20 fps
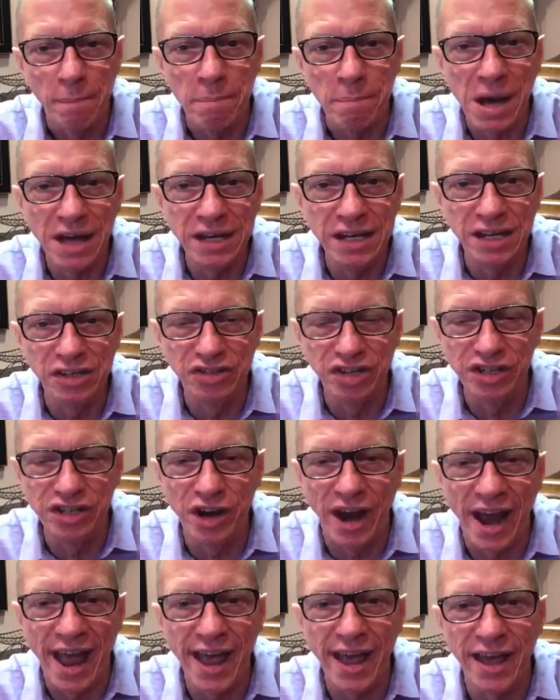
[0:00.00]
Money is in
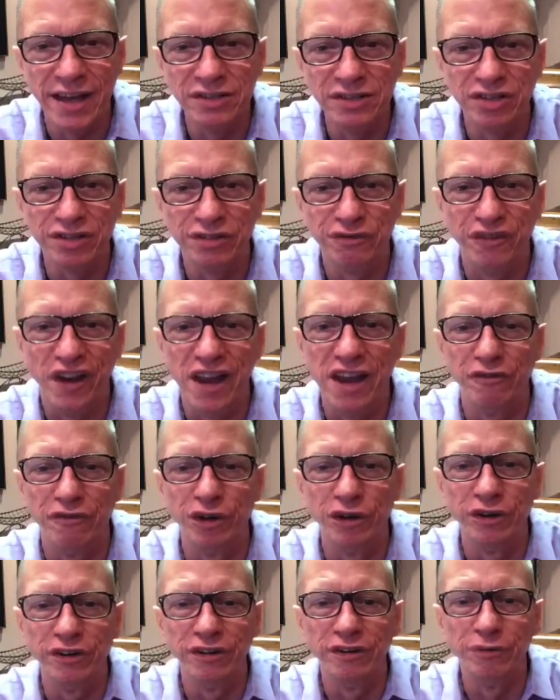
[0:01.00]
your hands.
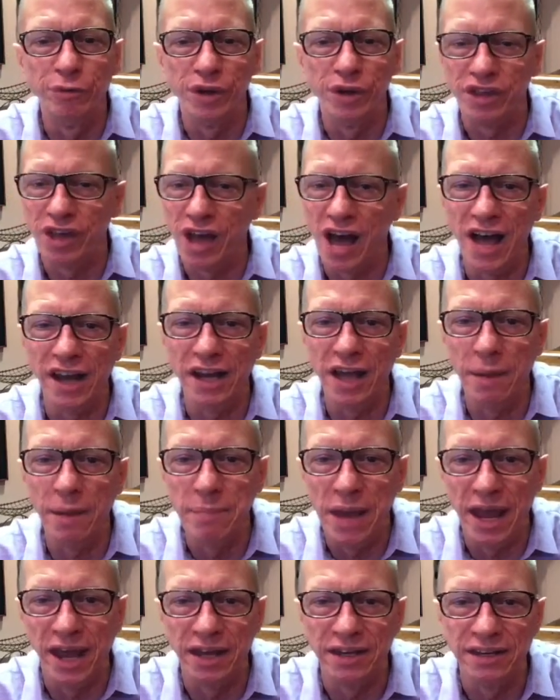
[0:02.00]
Favor with God and
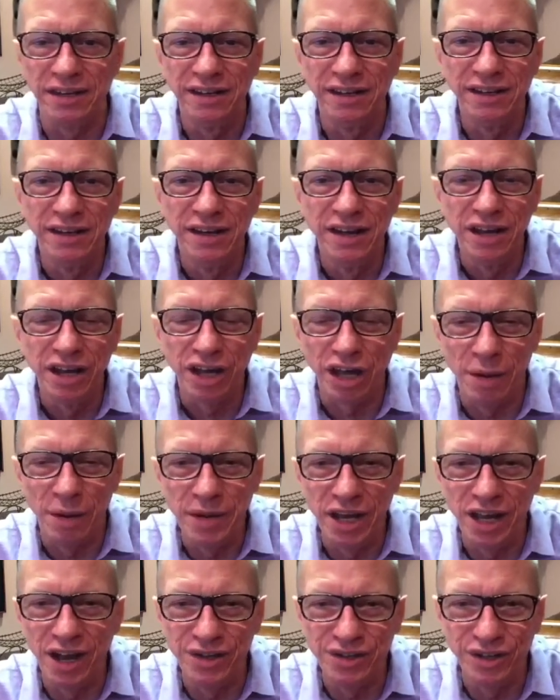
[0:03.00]
man
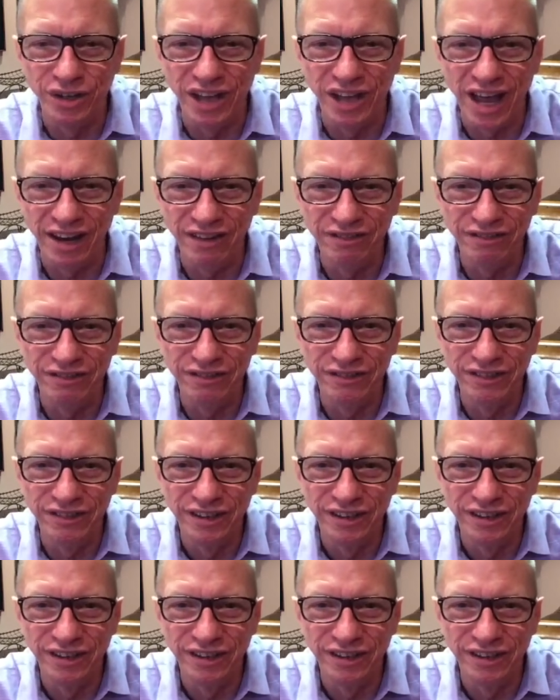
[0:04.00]
coming on your life.